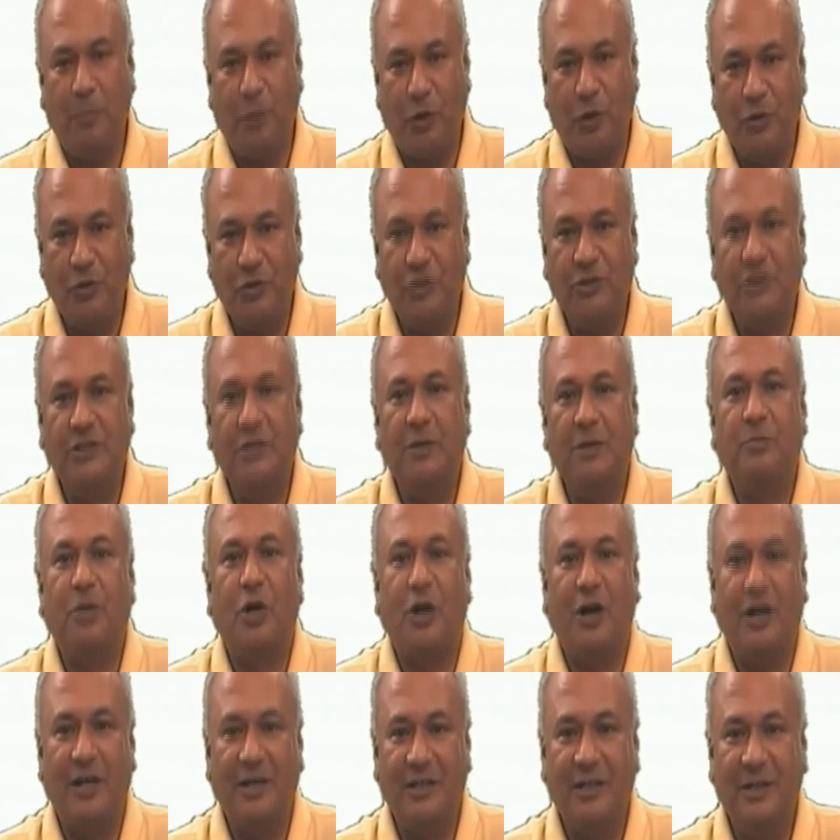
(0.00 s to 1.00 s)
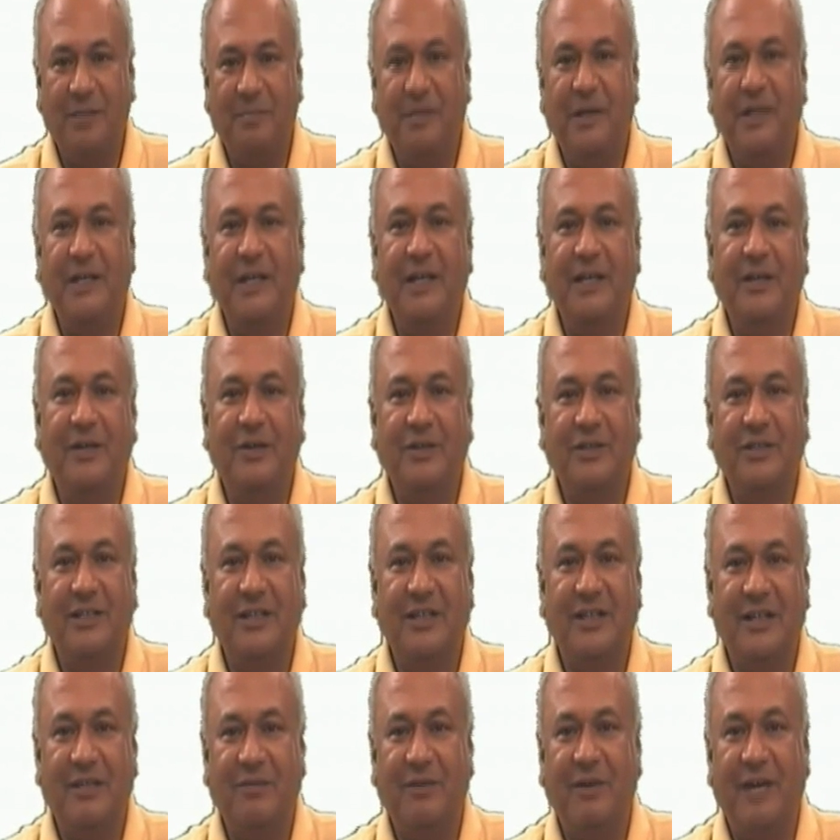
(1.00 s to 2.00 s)
produce the product depending on
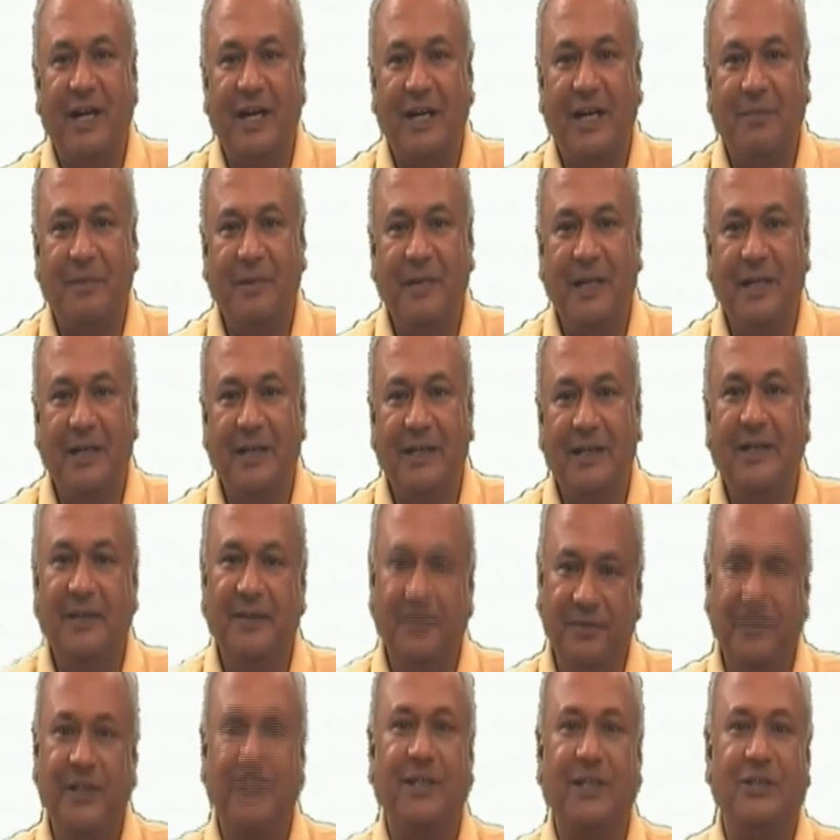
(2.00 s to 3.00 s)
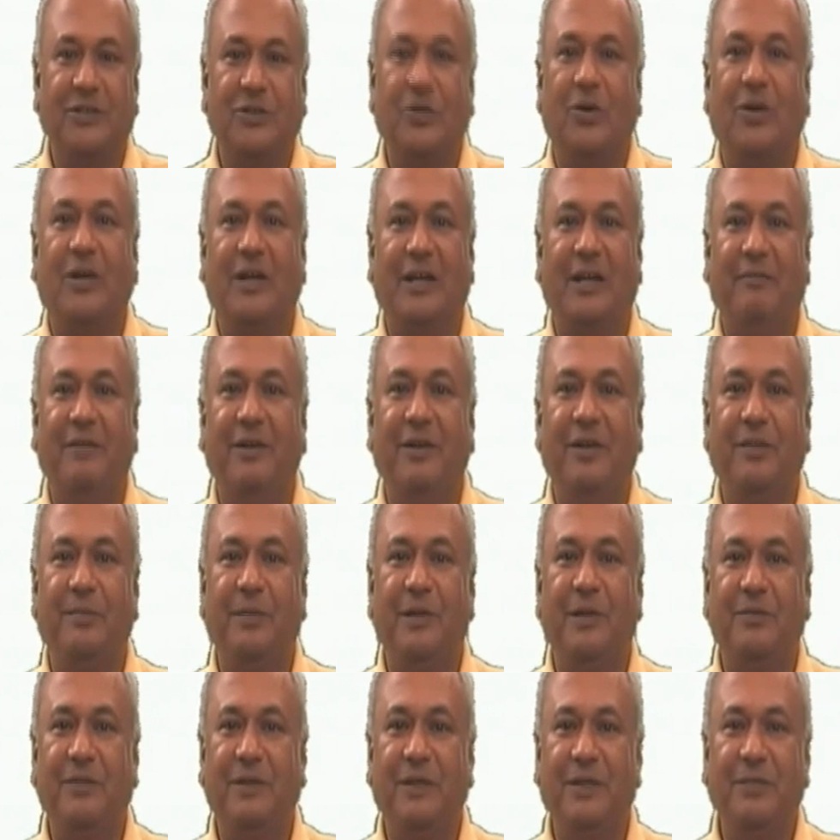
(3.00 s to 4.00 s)
the requirement, if it is not
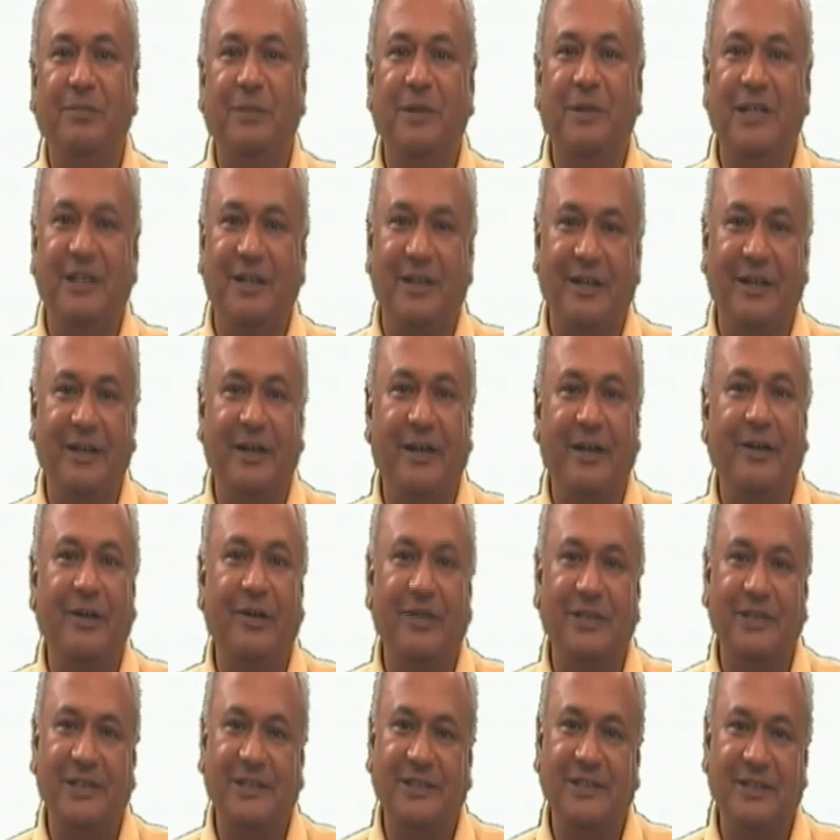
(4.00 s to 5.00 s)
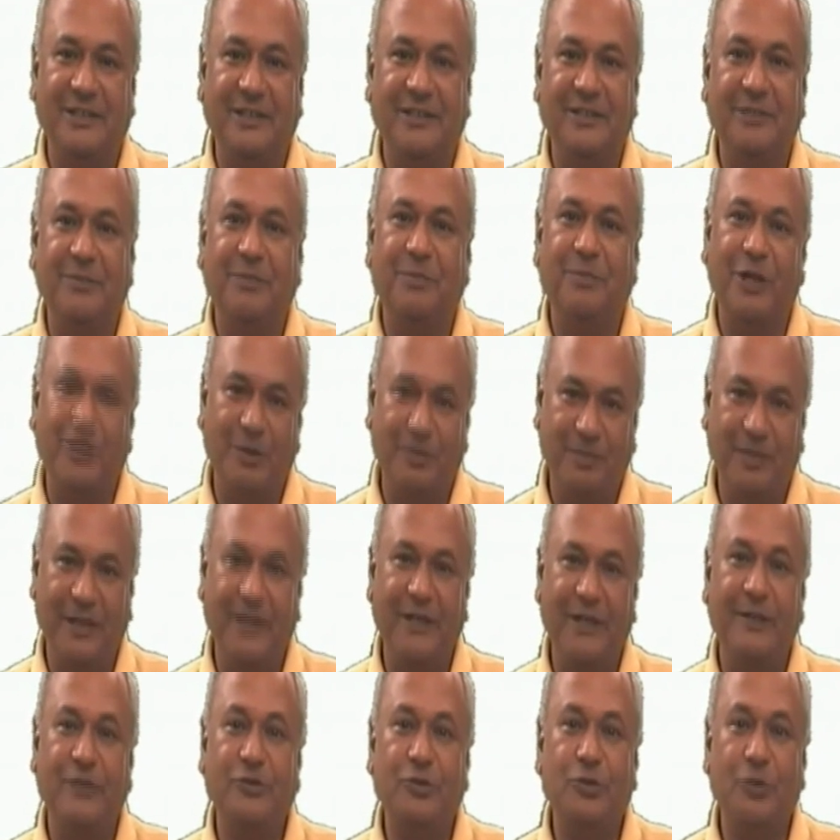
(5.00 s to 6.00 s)
available with material and logistics
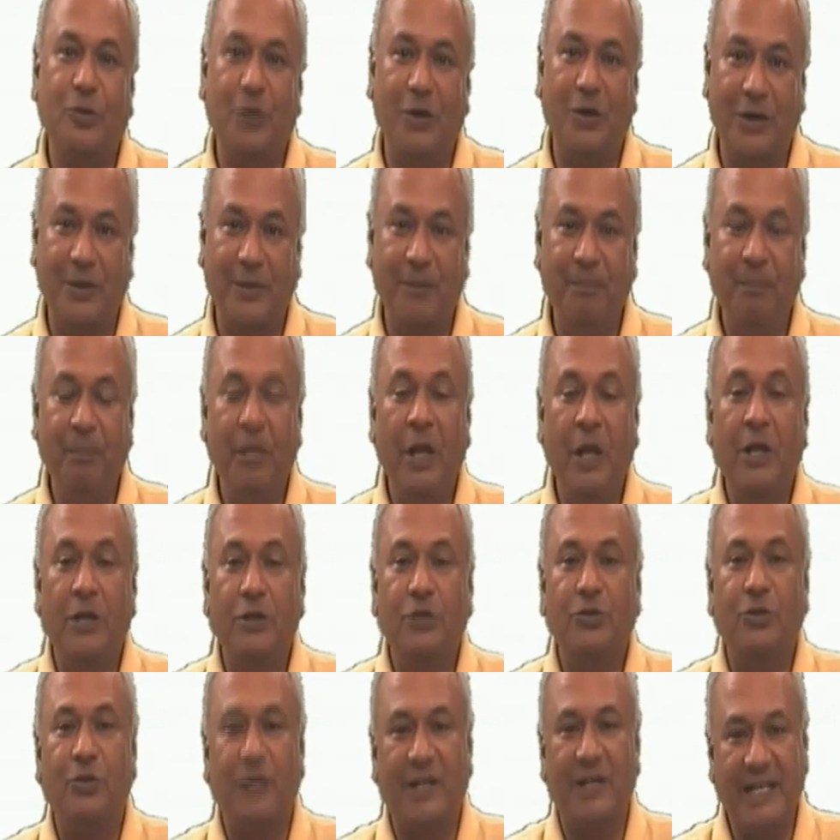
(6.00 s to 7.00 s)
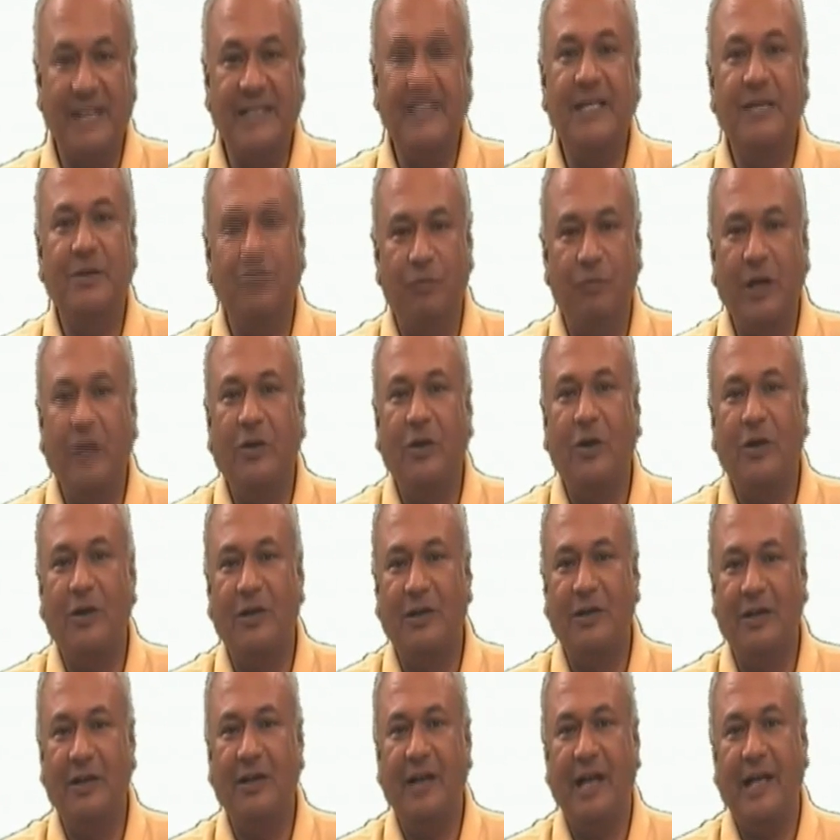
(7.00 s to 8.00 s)
department and so on. So raising one
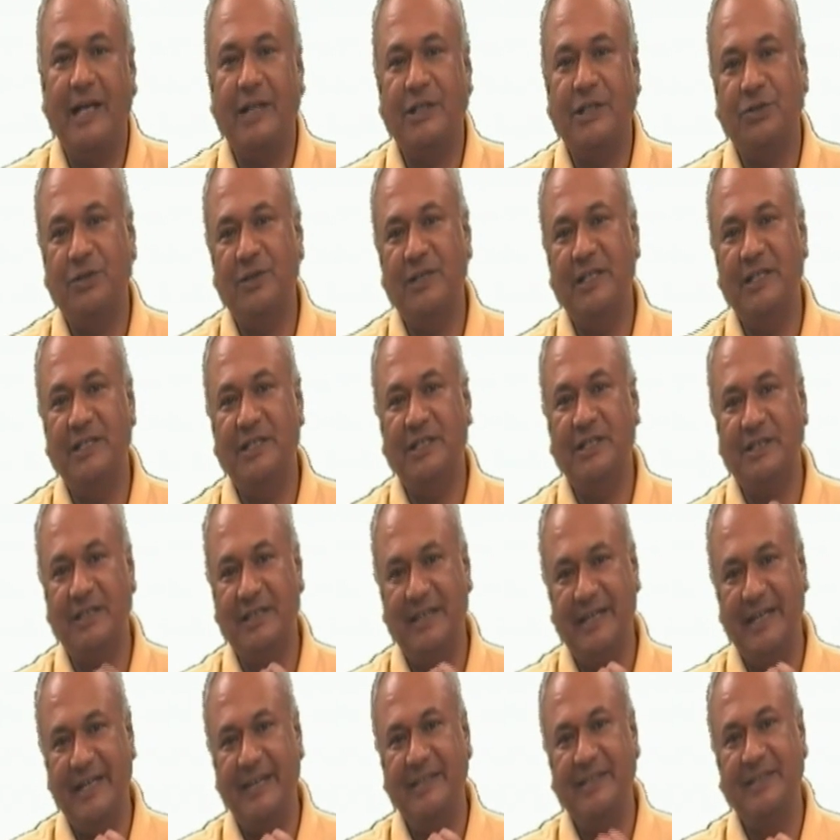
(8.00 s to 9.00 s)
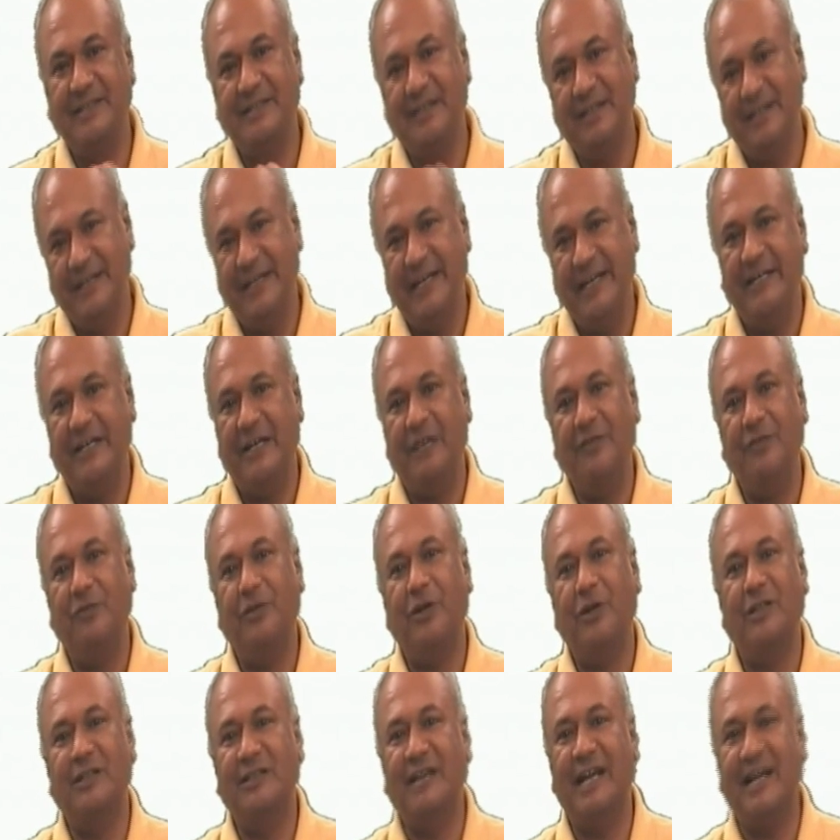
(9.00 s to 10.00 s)
order actually generates the data
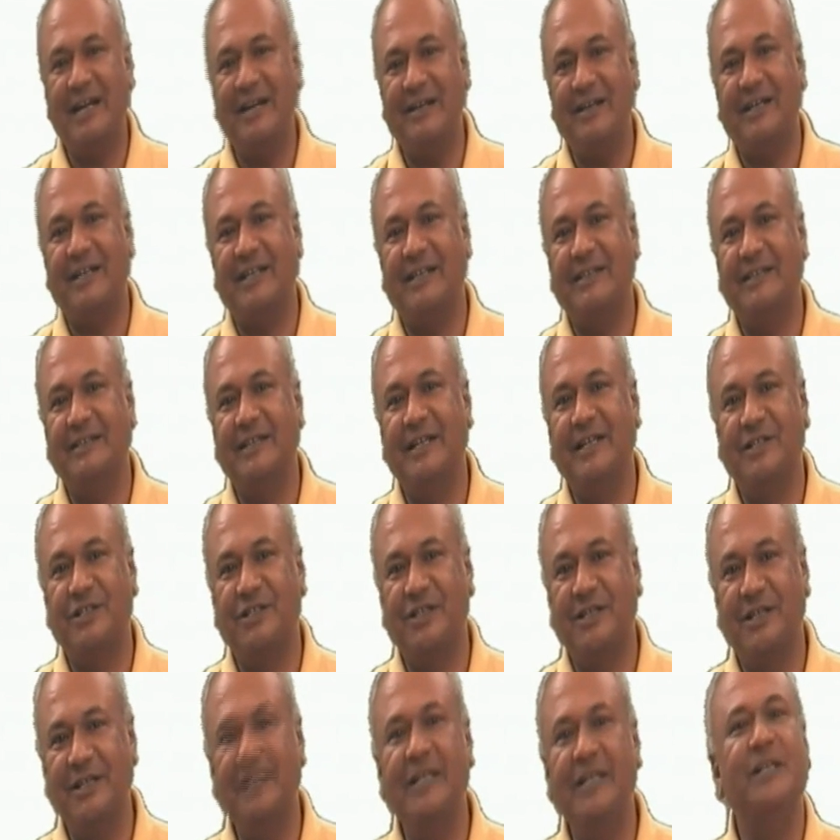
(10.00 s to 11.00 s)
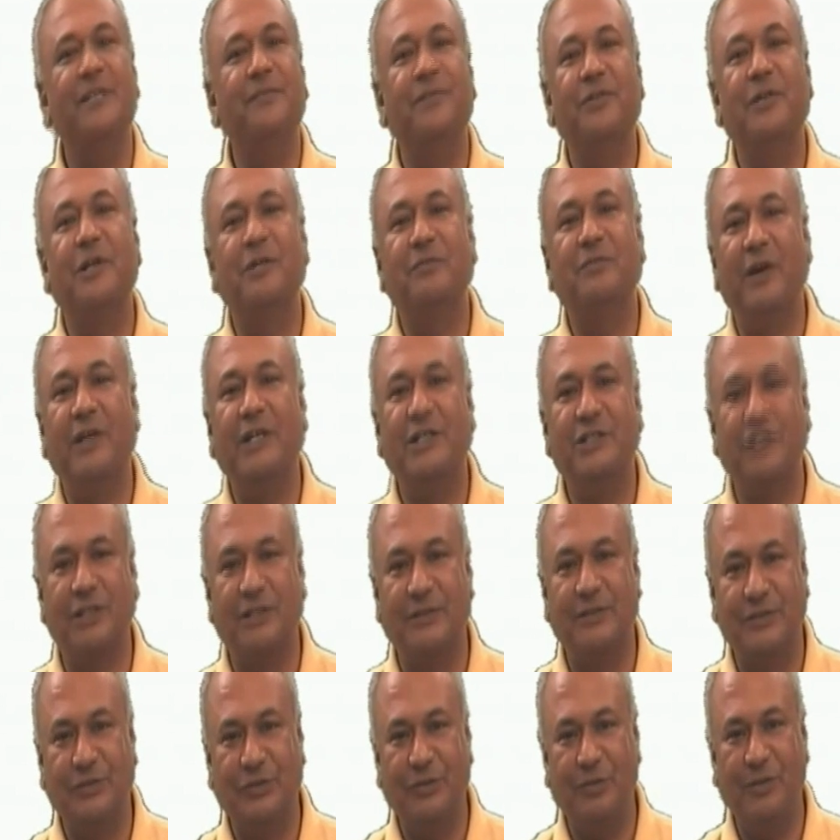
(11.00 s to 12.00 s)
for that transaction in different
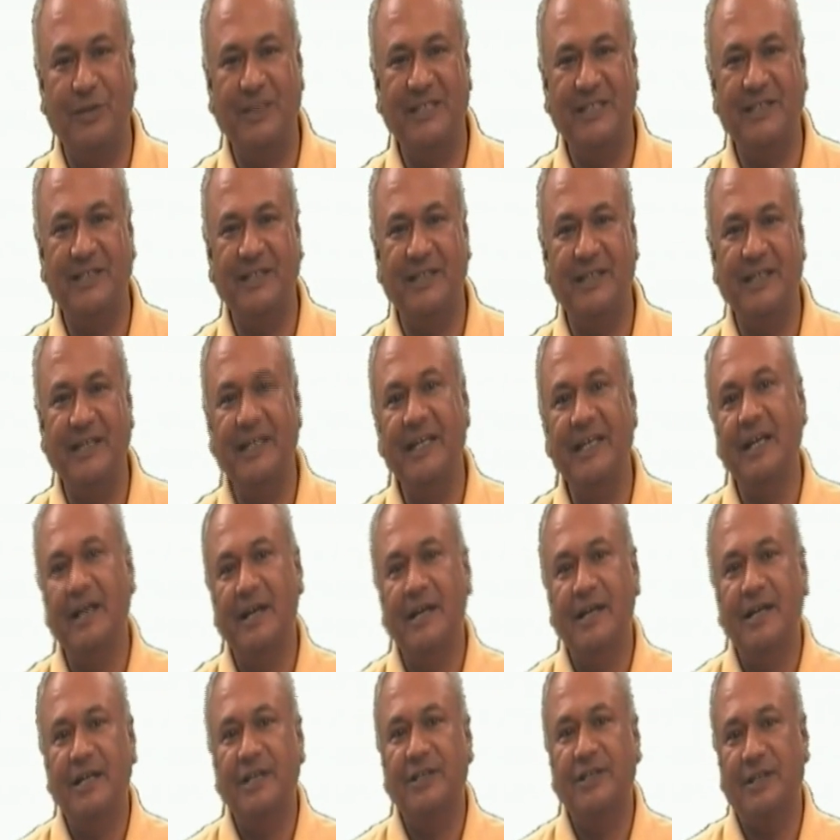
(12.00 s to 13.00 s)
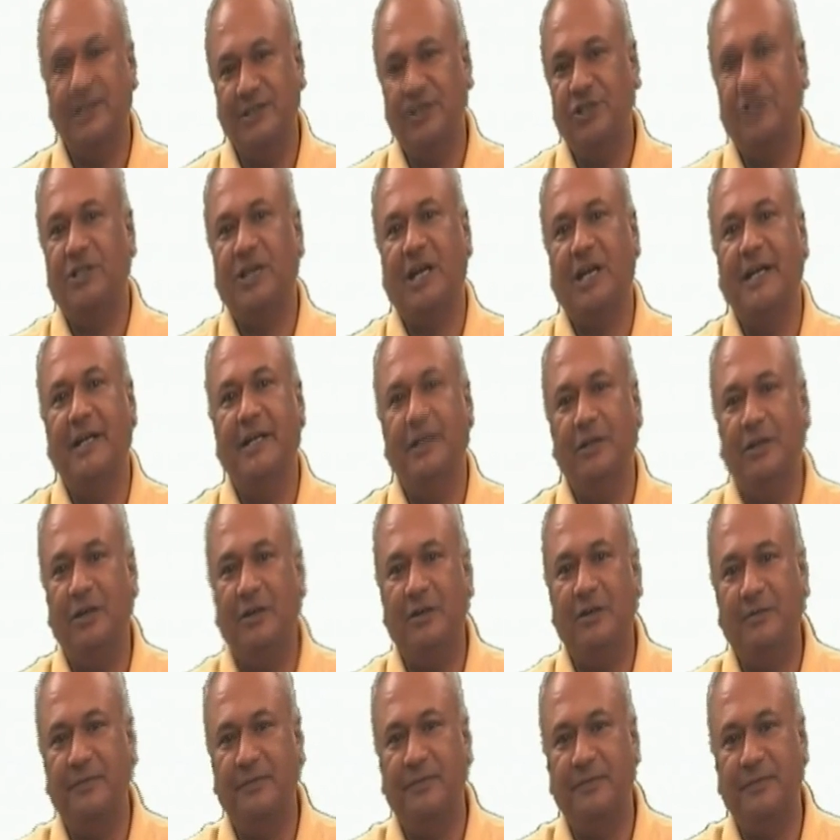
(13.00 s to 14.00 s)
functions. So basically such kind
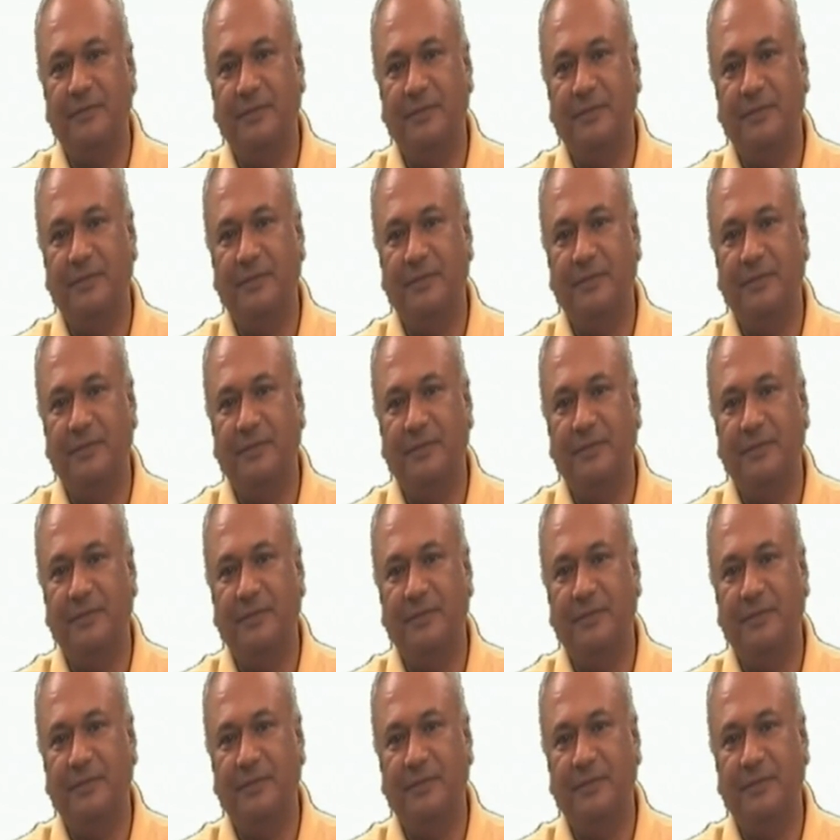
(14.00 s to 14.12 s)
of